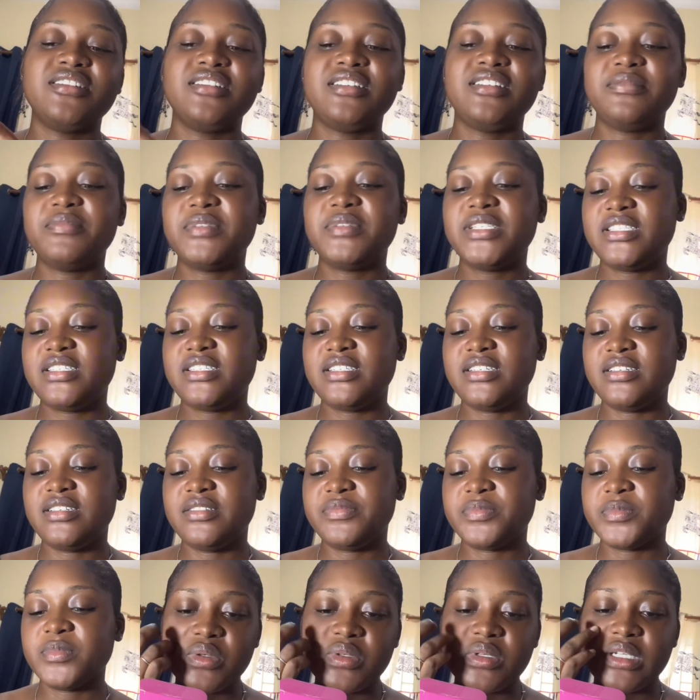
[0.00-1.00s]
Let me see.
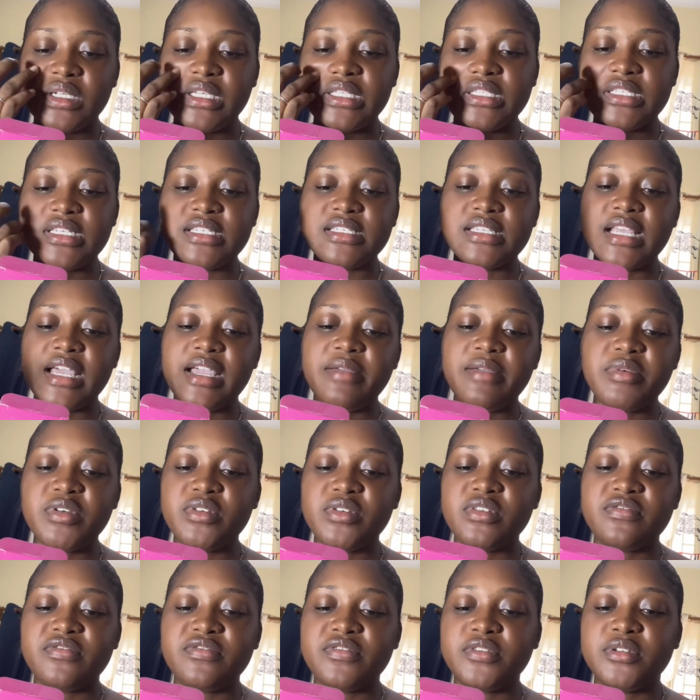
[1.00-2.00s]
It says hi
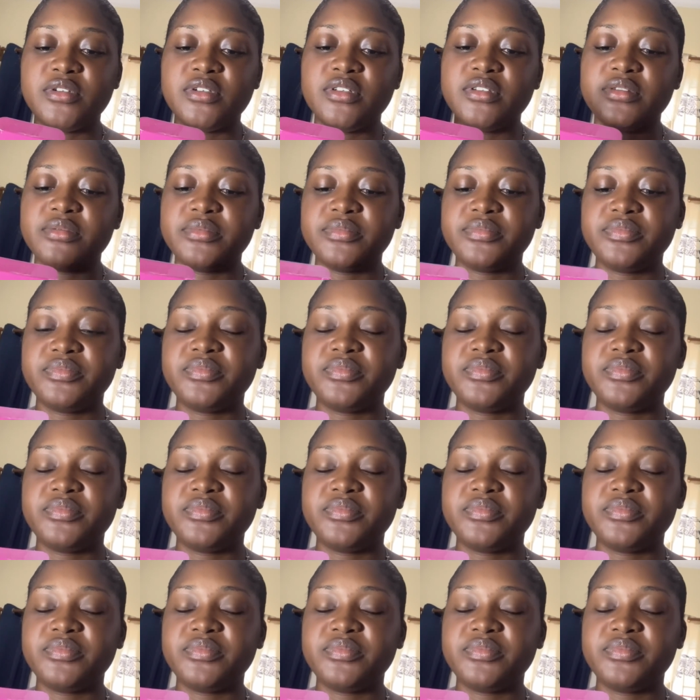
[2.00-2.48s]
beautiful.